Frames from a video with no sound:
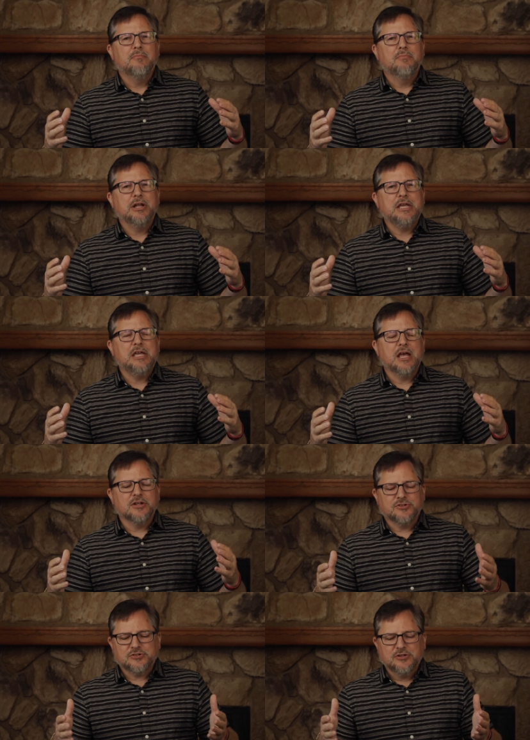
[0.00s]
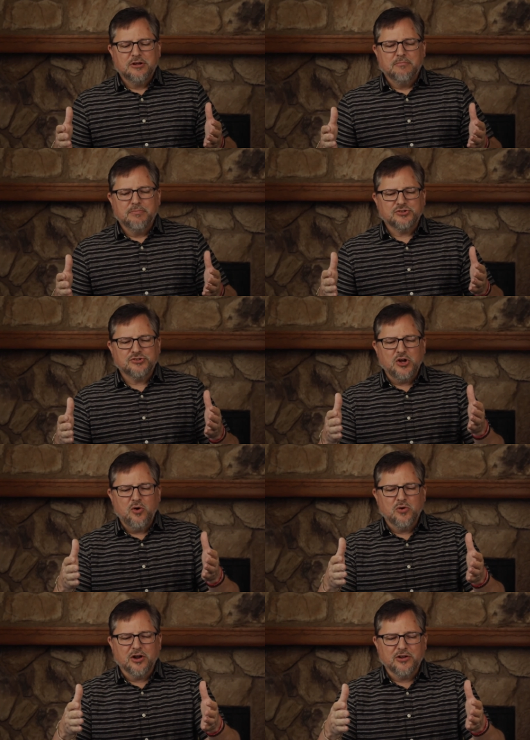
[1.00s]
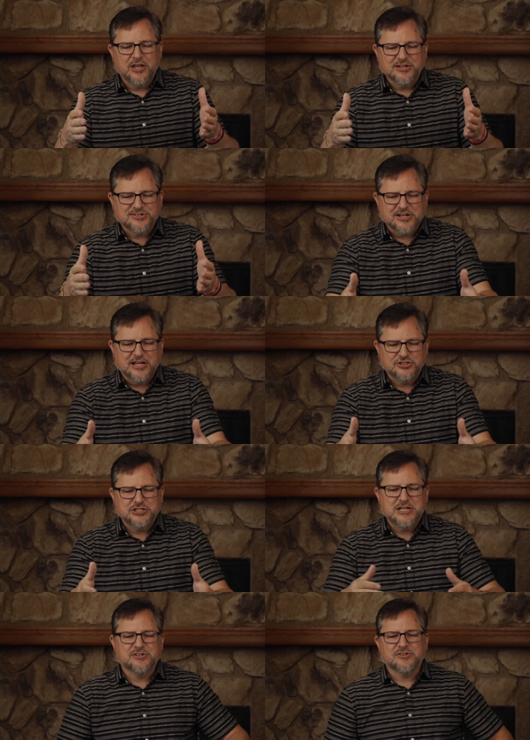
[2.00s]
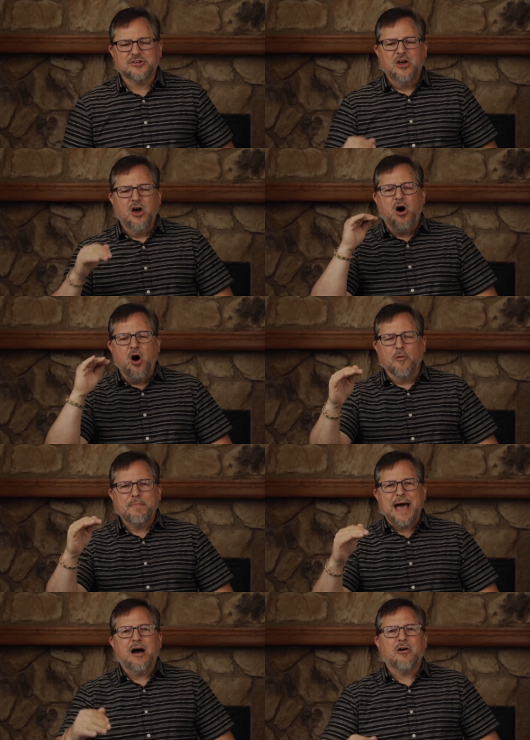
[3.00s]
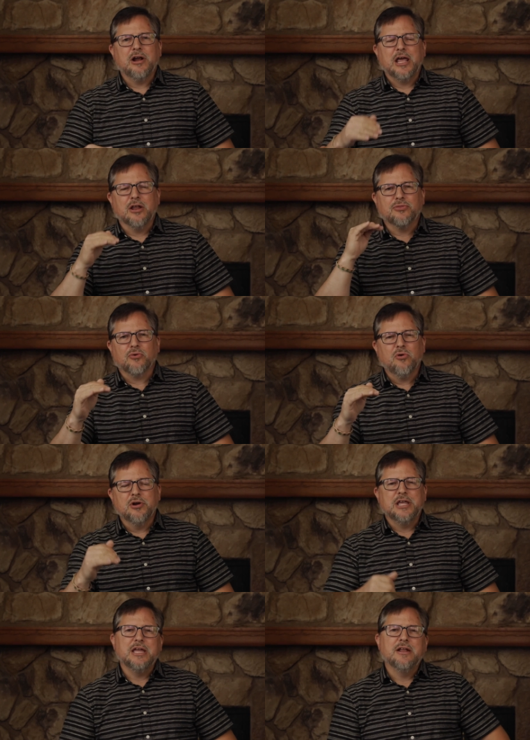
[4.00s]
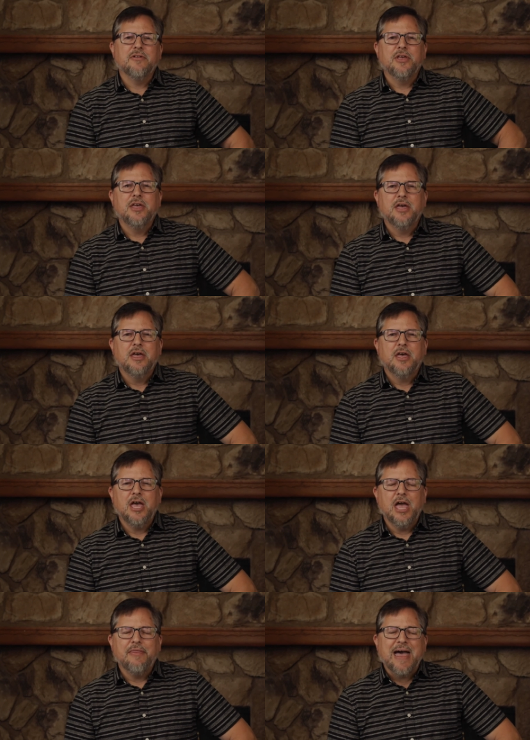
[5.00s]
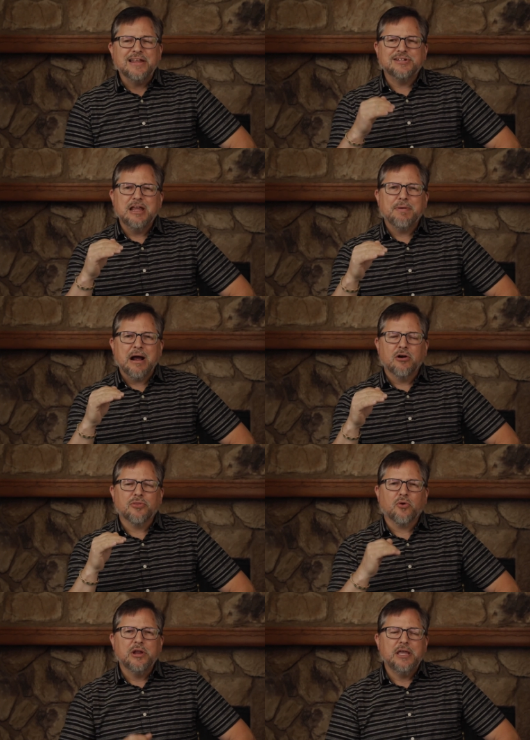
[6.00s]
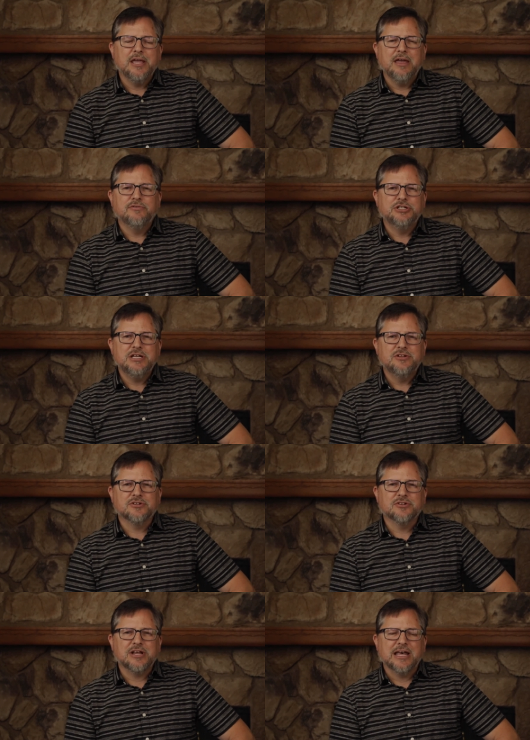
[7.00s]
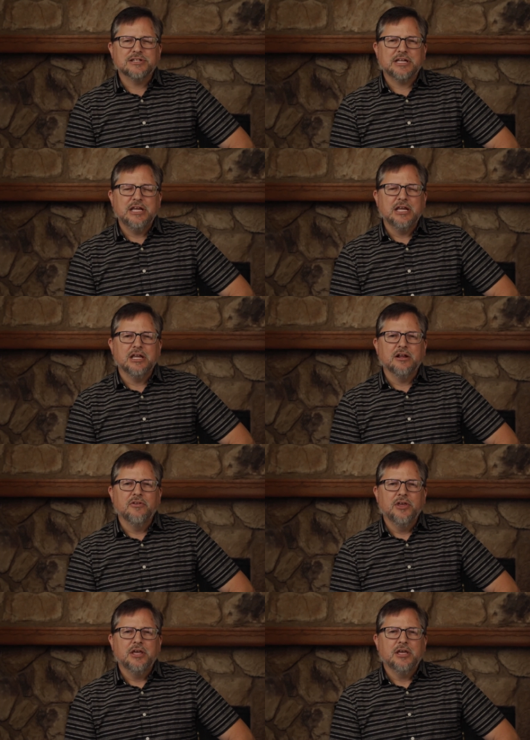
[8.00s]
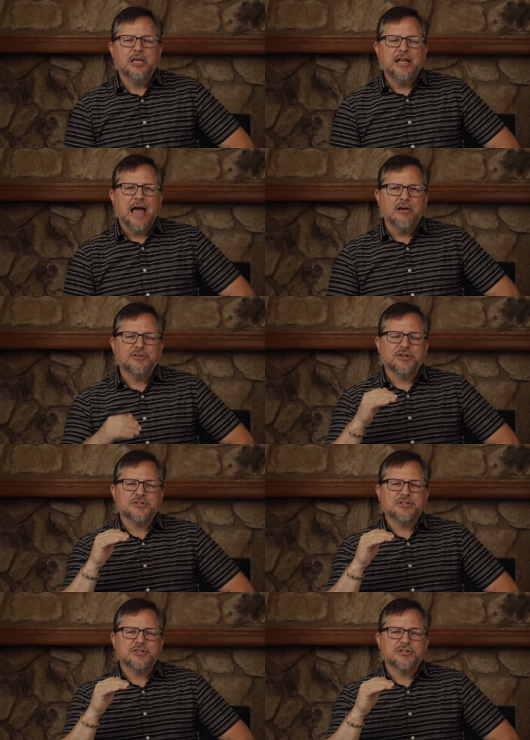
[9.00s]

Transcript: but He has bestowed on His Son Jesus all power and authority. And that same power and authority He gave Jesus as King, He now has